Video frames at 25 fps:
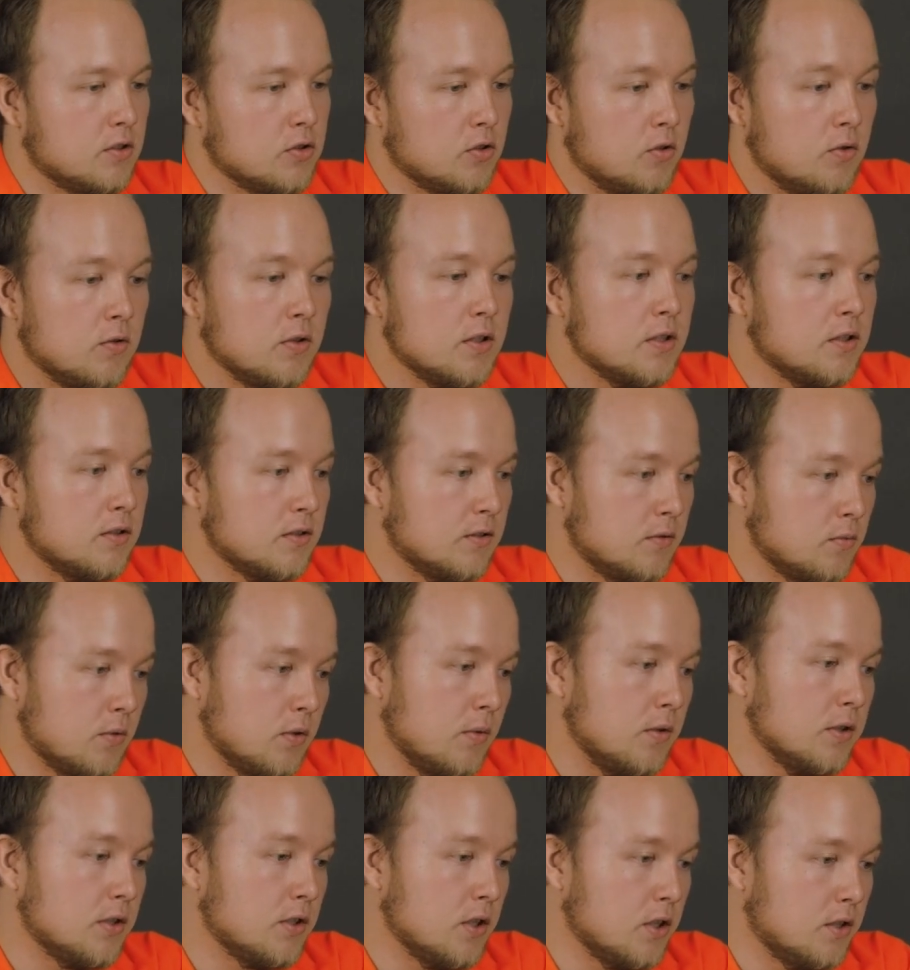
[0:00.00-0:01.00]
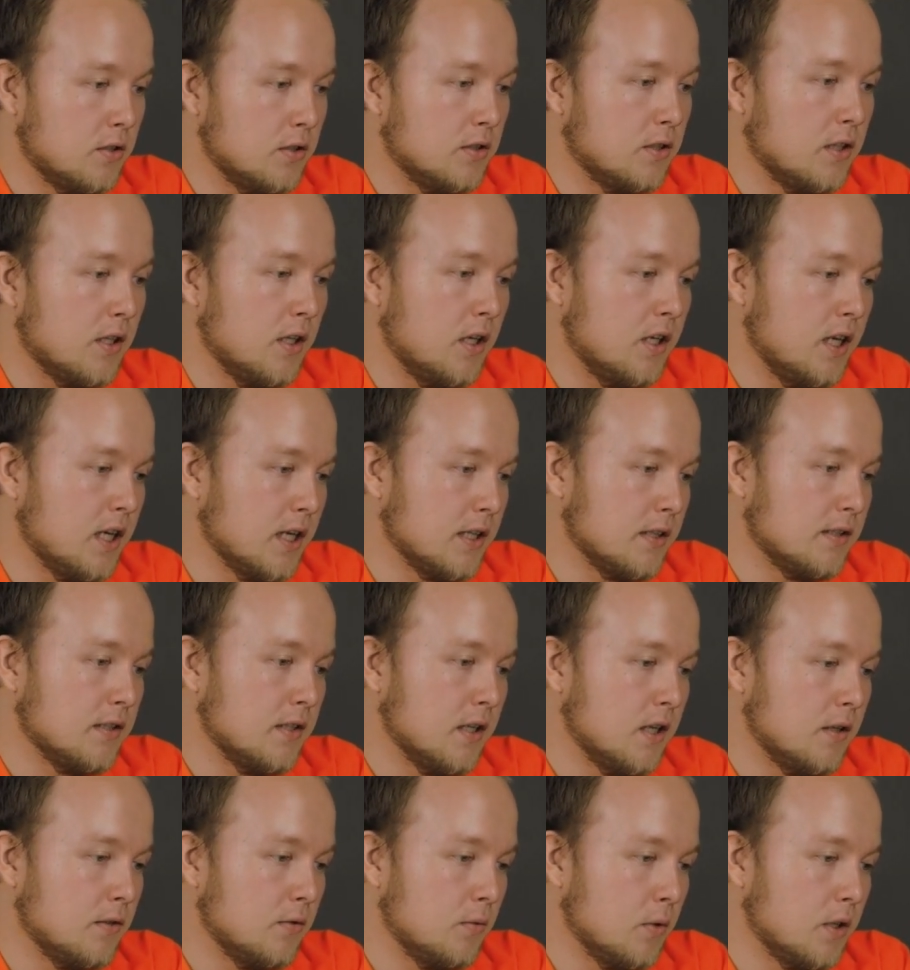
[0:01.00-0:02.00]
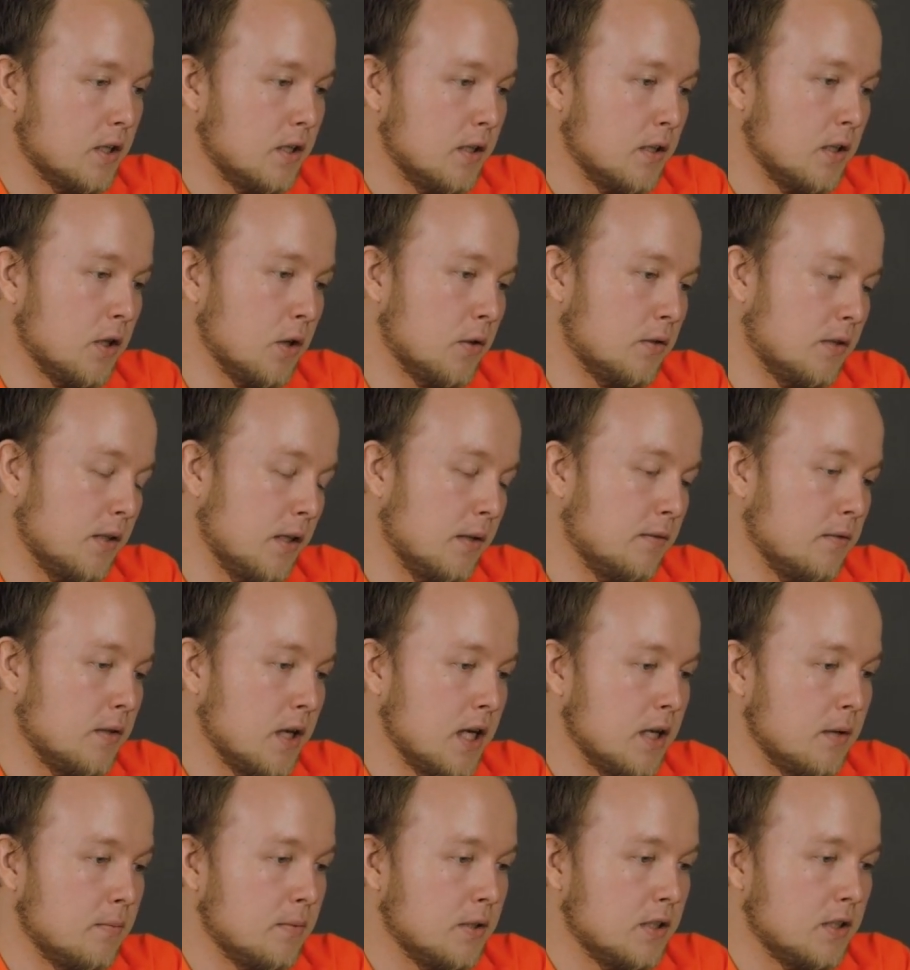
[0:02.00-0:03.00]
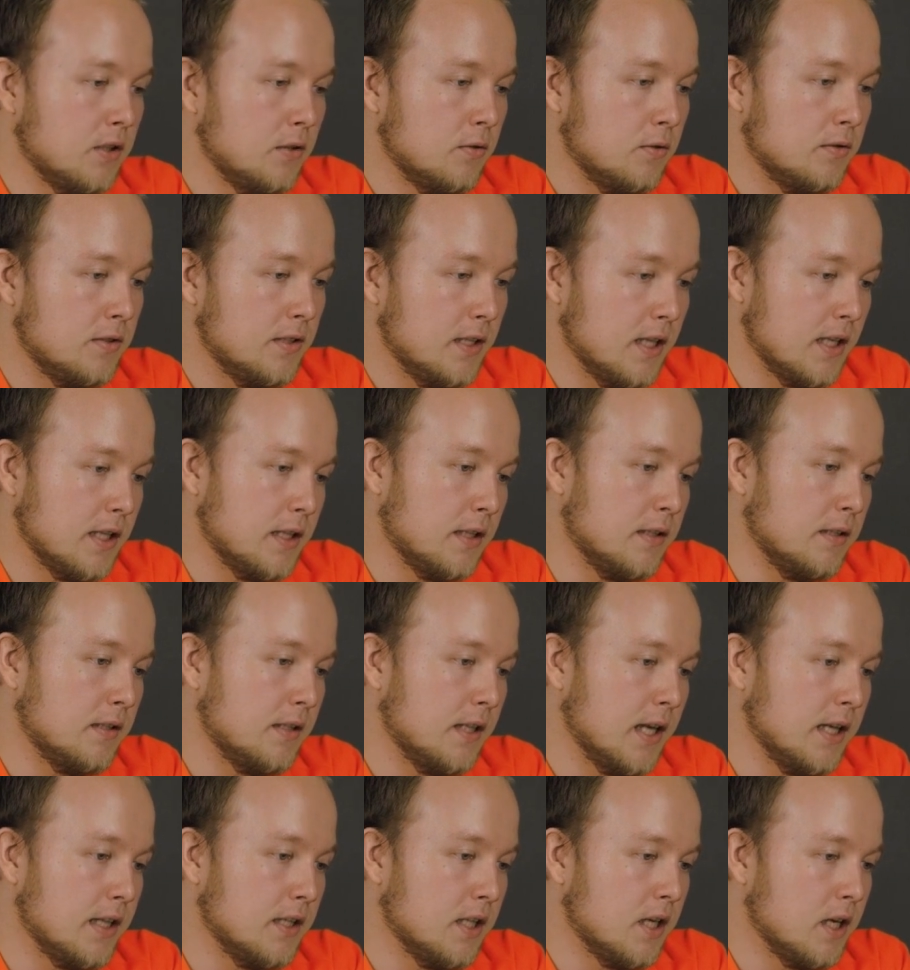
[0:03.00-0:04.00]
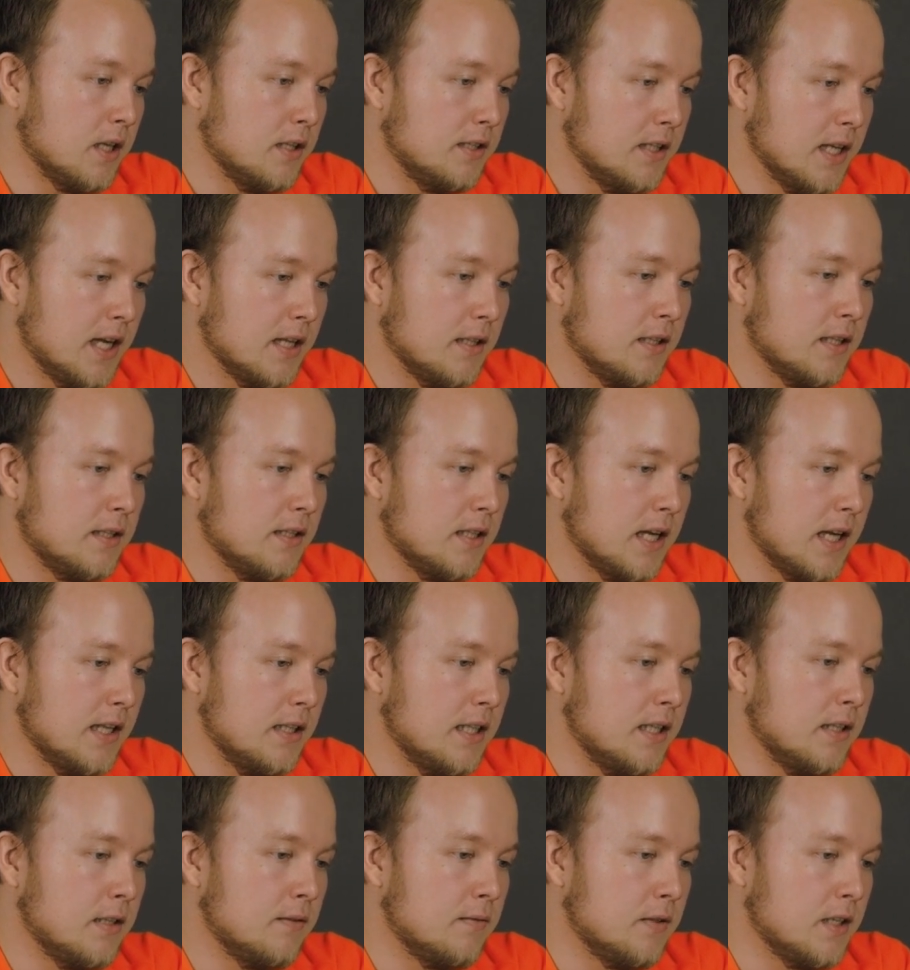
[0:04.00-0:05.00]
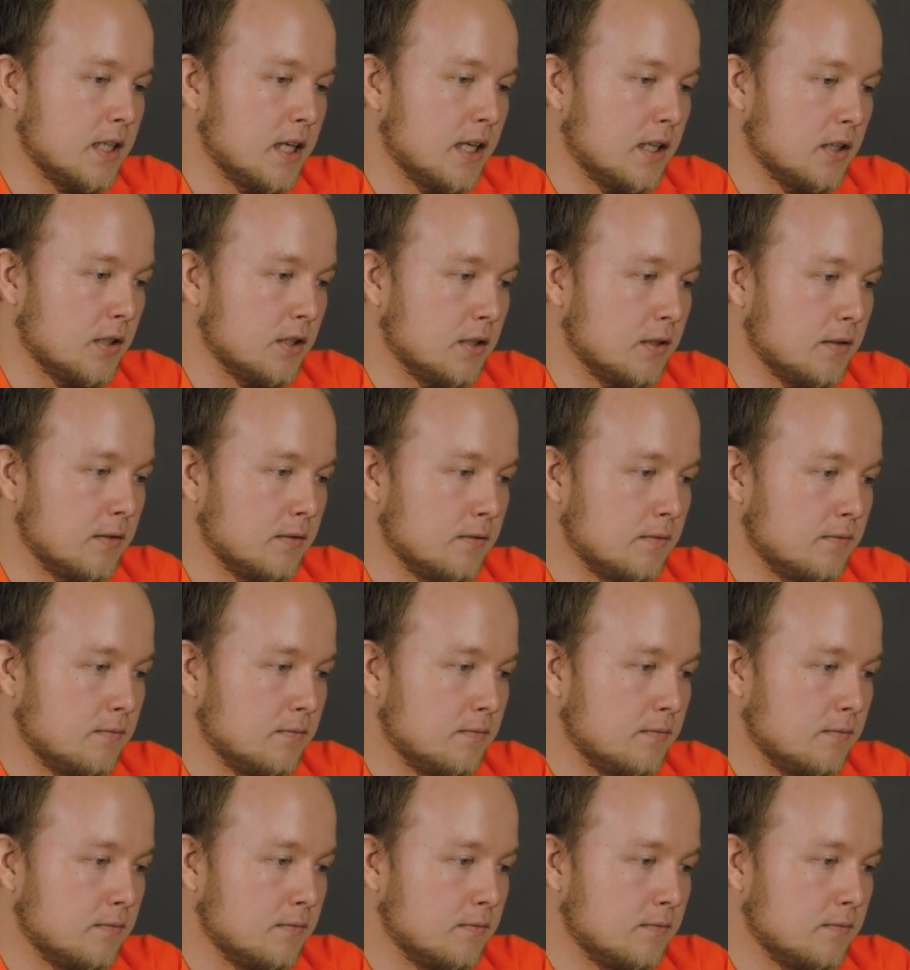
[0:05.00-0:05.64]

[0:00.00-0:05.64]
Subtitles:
do this, we return to the client software, go to the File menu, Settings, and Contactless Identification.